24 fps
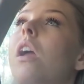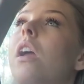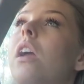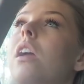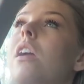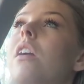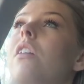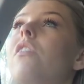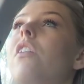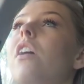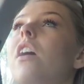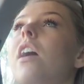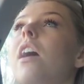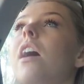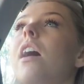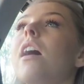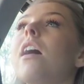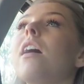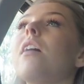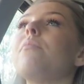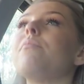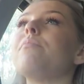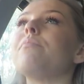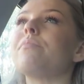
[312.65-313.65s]
here I
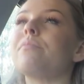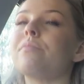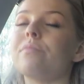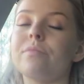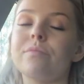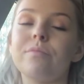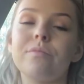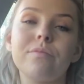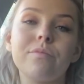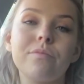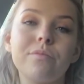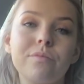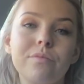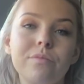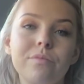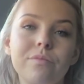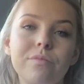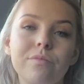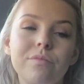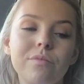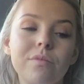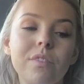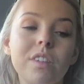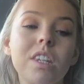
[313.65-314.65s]
am
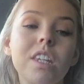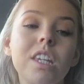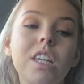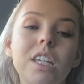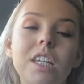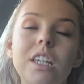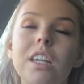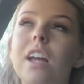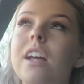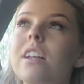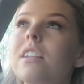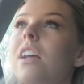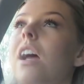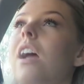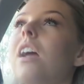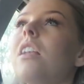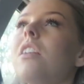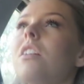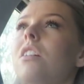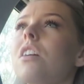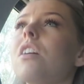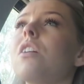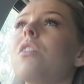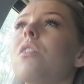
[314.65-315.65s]
yes
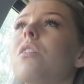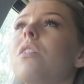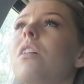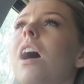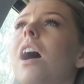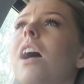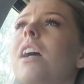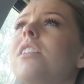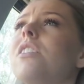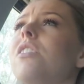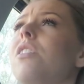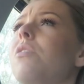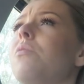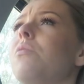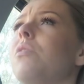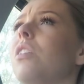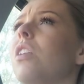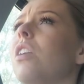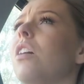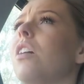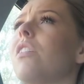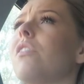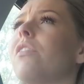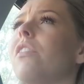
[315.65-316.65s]
I look I don't
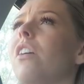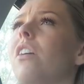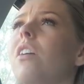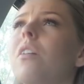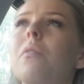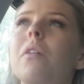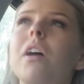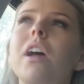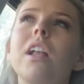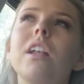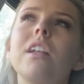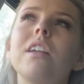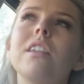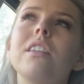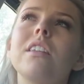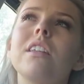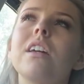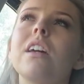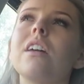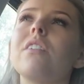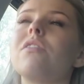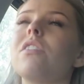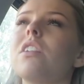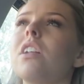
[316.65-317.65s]
look very well
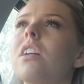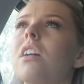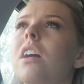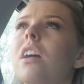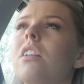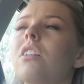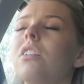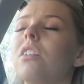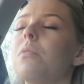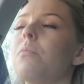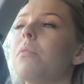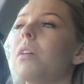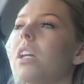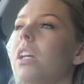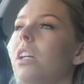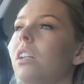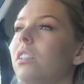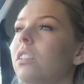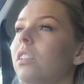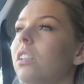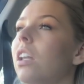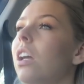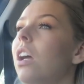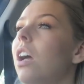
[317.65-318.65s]
either I feel like I look a bit
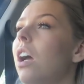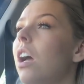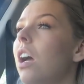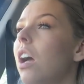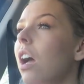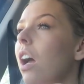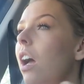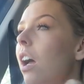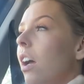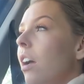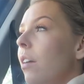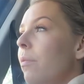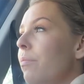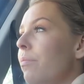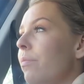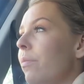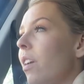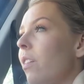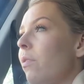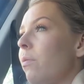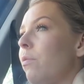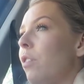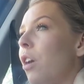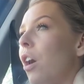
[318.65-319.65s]
ill um,
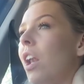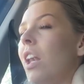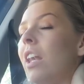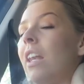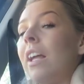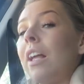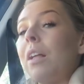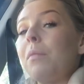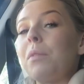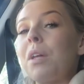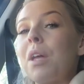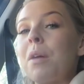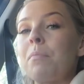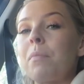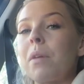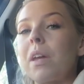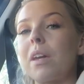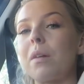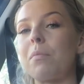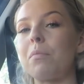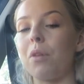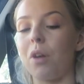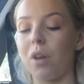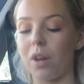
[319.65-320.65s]
I've got a little bit of
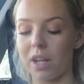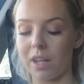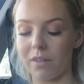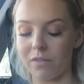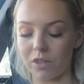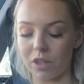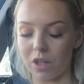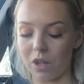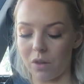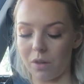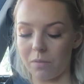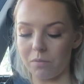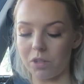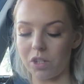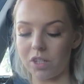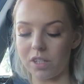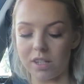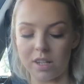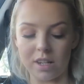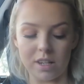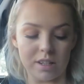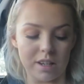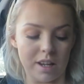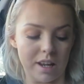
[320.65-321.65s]
makeup on even though I'm
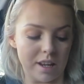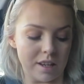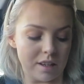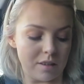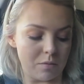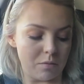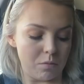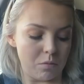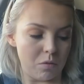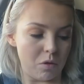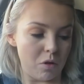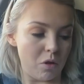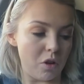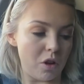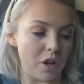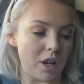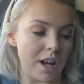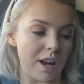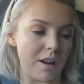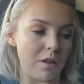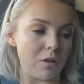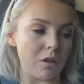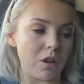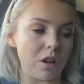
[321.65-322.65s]
just in like
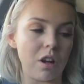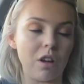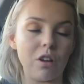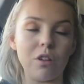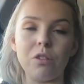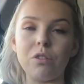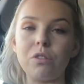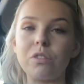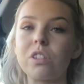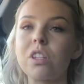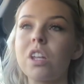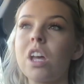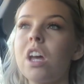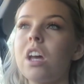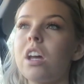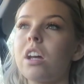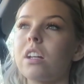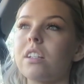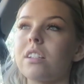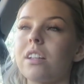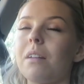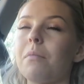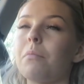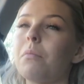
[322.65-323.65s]
workout clothes
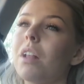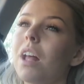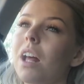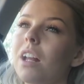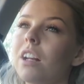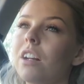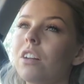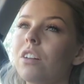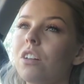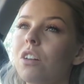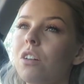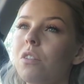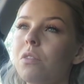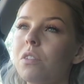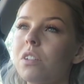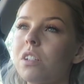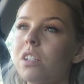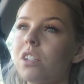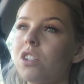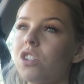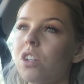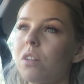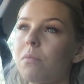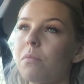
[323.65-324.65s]
because I'm planning on going
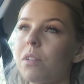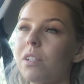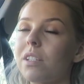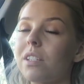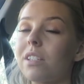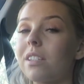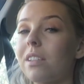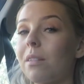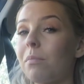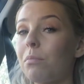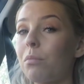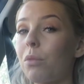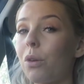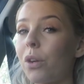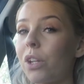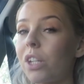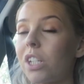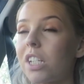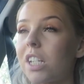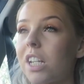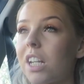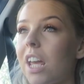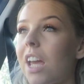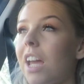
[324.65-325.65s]
to the gym at some
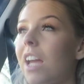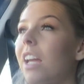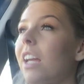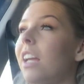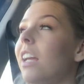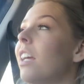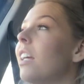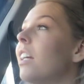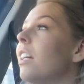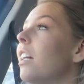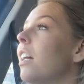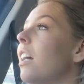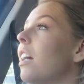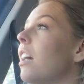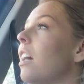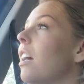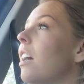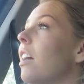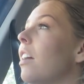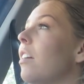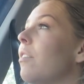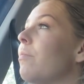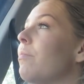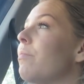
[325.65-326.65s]
point today
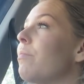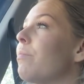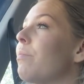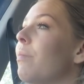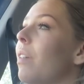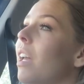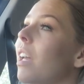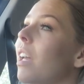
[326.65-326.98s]
um,